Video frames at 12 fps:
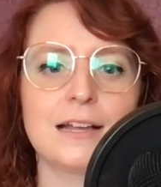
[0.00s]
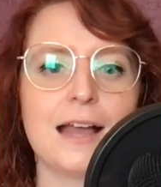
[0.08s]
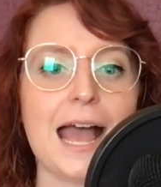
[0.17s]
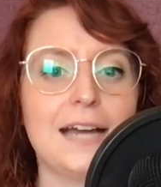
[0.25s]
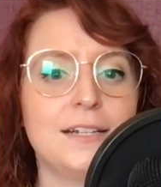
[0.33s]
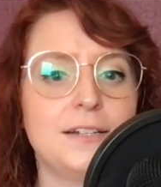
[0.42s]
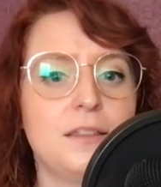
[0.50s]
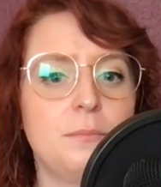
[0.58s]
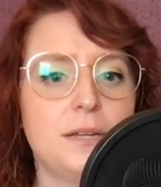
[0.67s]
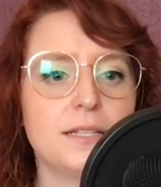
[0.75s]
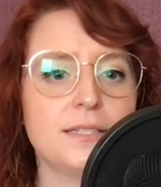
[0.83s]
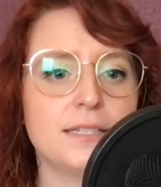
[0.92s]
Add into the
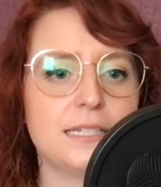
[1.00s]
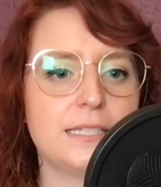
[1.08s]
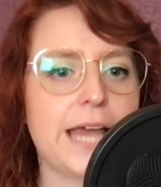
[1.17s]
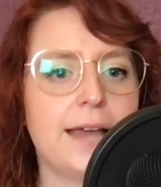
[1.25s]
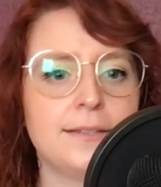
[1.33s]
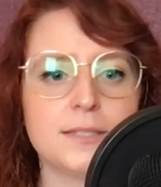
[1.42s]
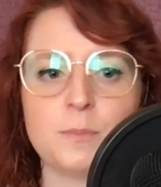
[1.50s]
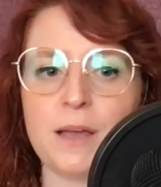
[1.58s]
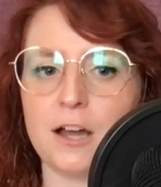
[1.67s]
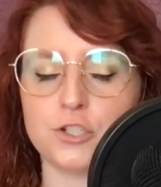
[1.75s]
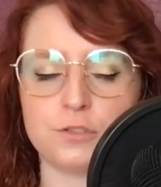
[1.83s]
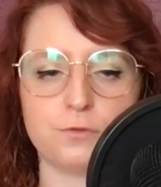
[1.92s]
mix an intense
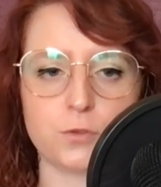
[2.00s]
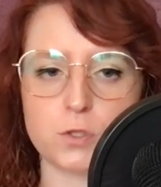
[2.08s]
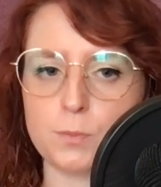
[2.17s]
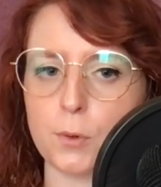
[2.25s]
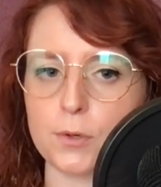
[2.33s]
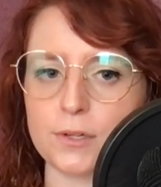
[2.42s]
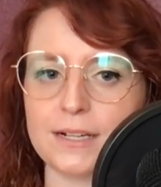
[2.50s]
passion for sport